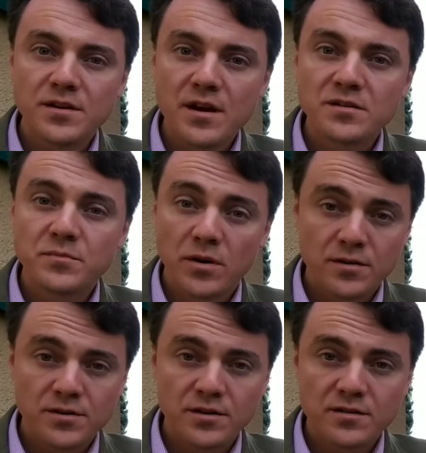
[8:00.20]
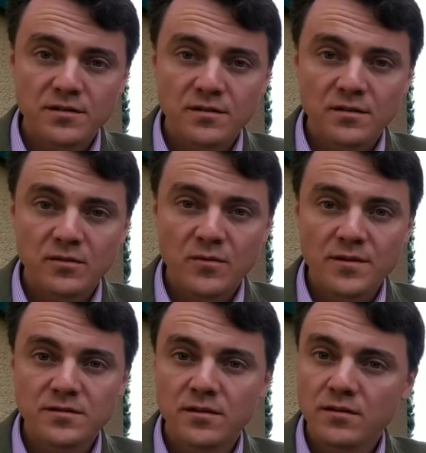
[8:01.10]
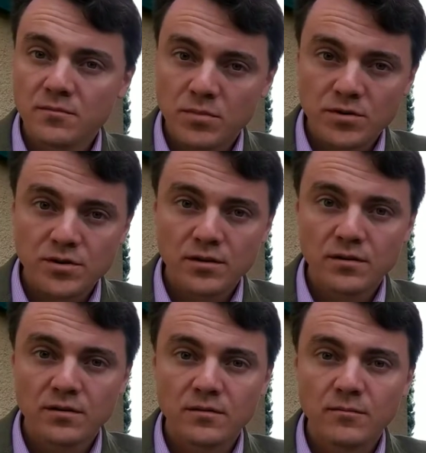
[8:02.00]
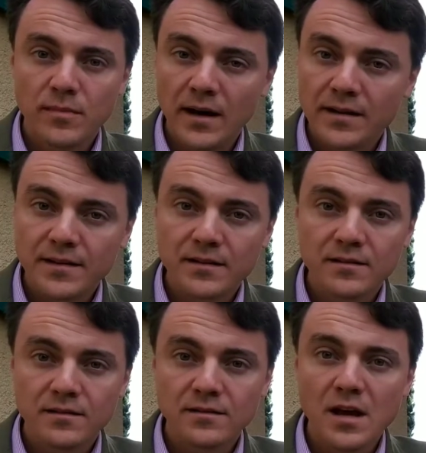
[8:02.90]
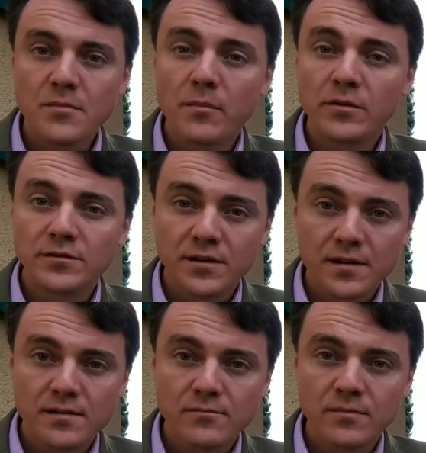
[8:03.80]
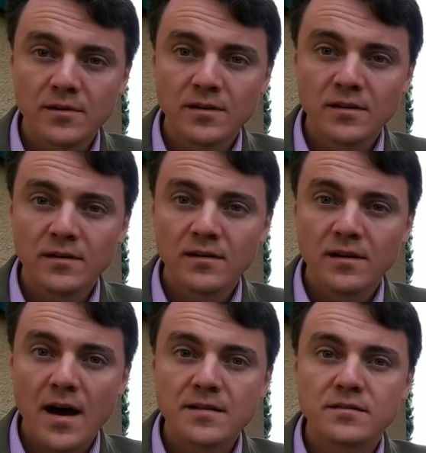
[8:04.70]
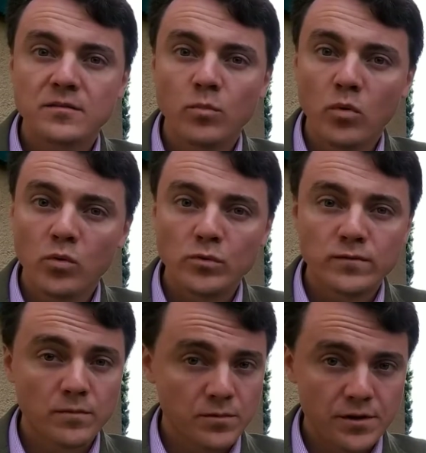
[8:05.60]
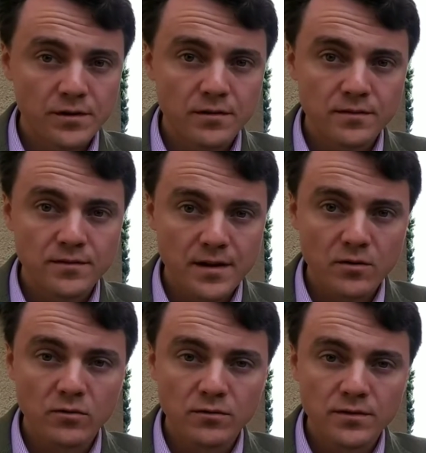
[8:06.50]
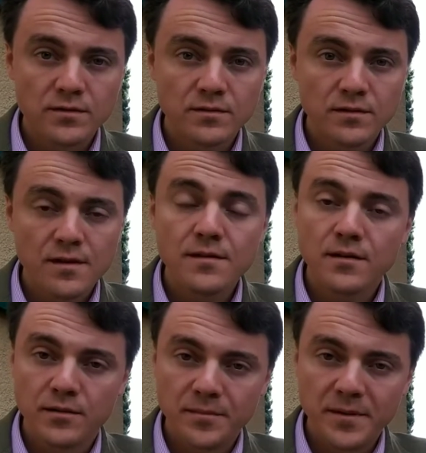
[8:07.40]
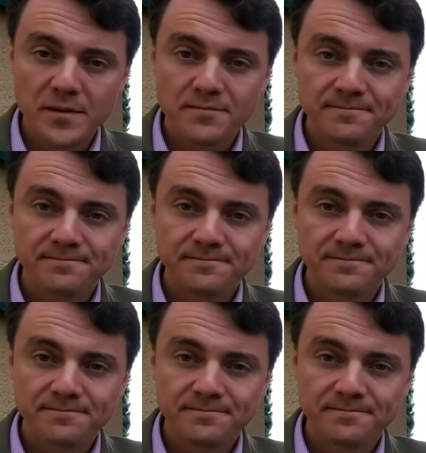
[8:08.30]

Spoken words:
change projects with a certain budget, planning, capable team, and support from critical stakeholders in the company.